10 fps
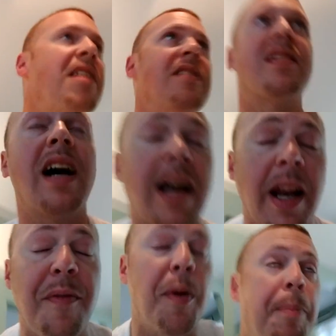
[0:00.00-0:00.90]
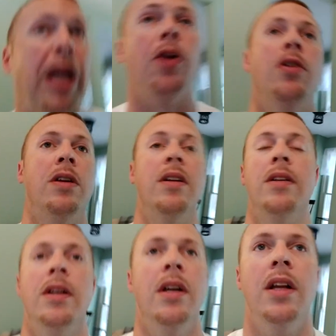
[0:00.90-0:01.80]
It's got kind of a bell
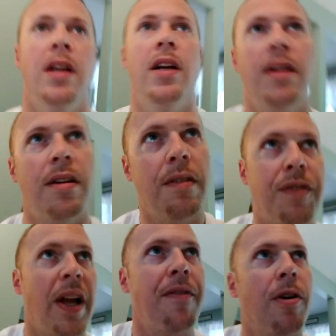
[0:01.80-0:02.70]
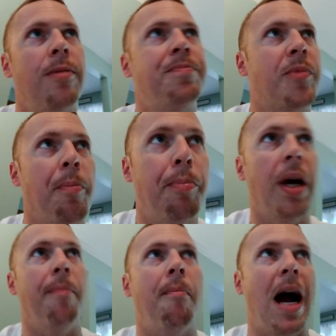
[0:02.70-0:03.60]
flavor,
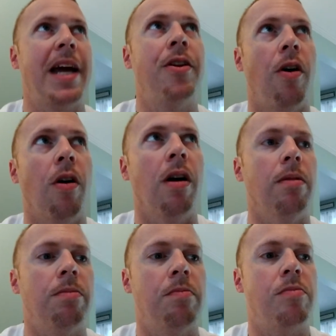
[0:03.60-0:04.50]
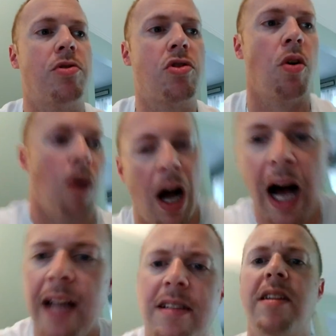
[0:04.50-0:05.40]
but mine are so
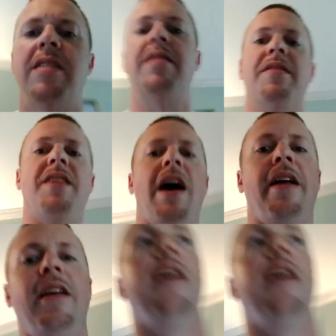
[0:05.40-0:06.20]
hot that